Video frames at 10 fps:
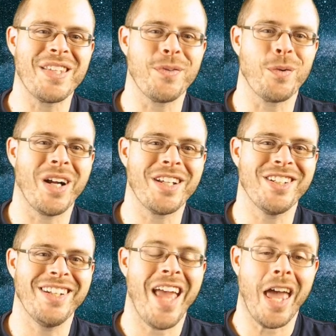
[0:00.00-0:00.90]
Thanks for
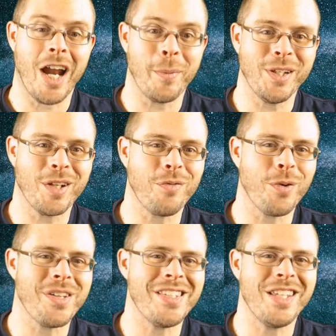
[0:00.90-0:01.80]
watching, and I'll be looking
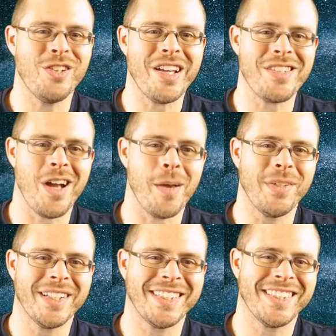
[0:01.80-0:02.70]
forward to seeing you next
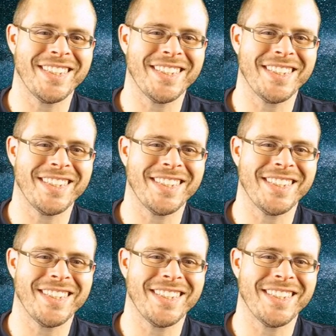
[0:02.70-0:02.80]
time.